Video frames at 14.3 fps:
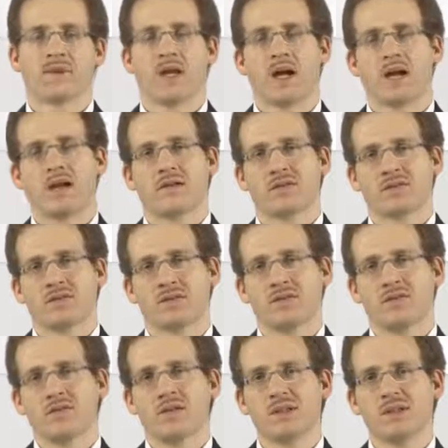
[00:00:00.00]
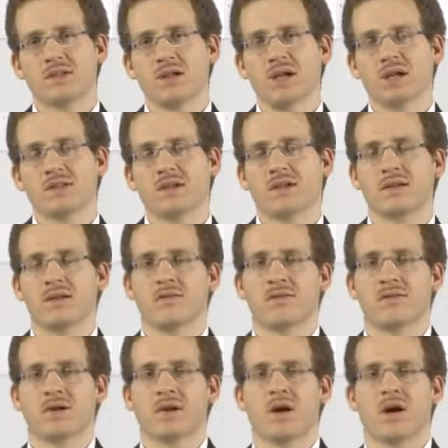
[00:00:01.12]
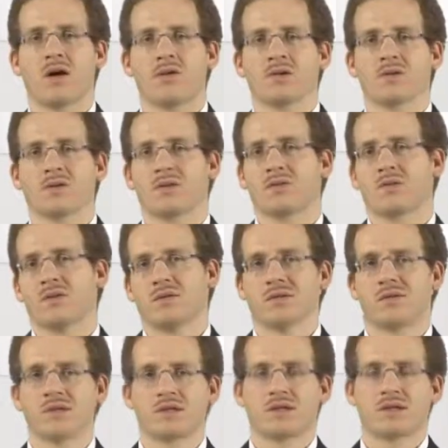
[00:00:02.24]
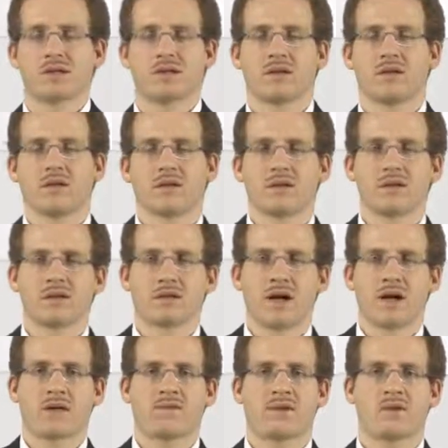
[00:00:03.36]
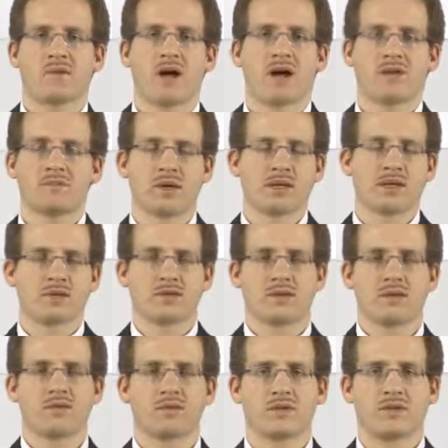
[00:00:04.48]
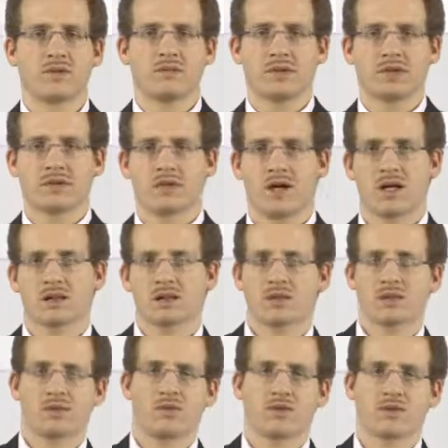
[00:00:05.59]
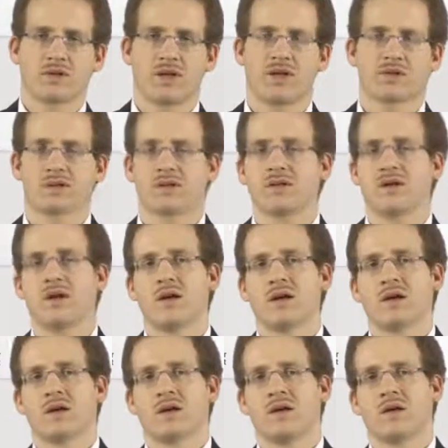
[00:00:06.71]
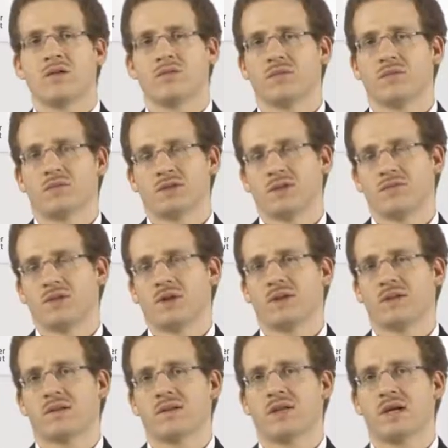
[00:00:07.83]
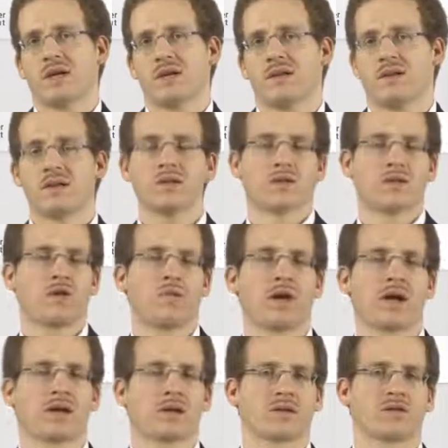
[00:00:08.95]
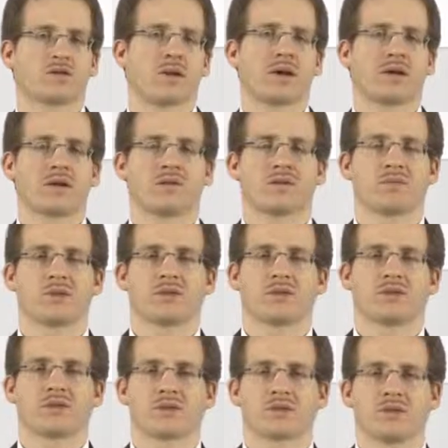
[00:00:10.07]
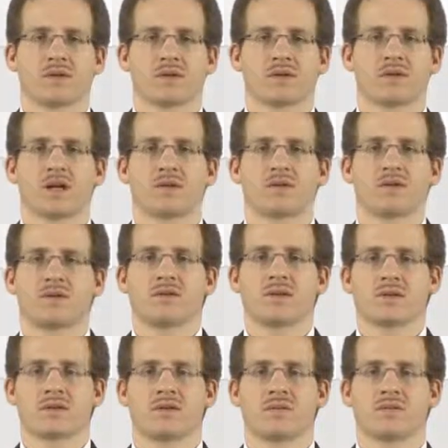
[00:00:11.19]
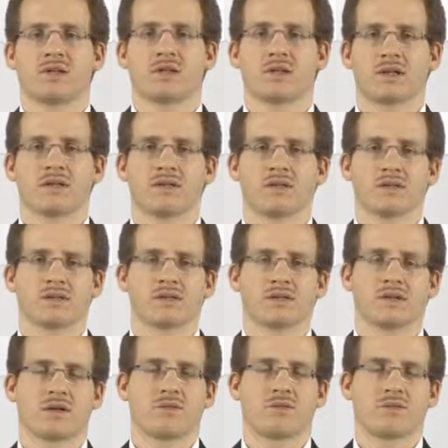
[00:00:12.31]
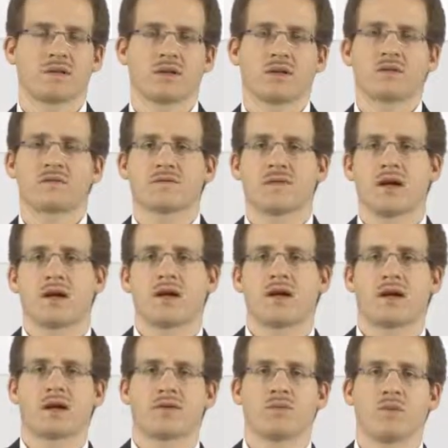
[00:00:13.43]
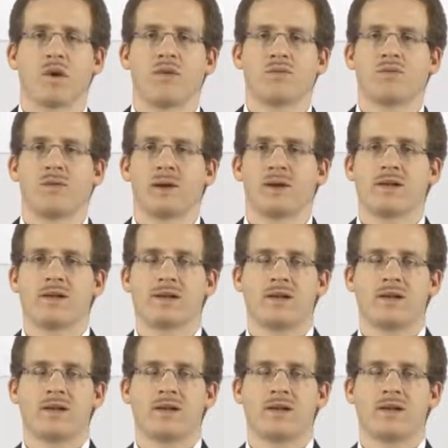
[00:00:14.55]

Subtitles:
And you do these checks, and if you figure out, oh no, this doesn't look good, I have very unbalanced load here, big tasks and small tasks, or something like this, then you go back and try another partitioning strategy until you get something that looks satisfying and worthwhile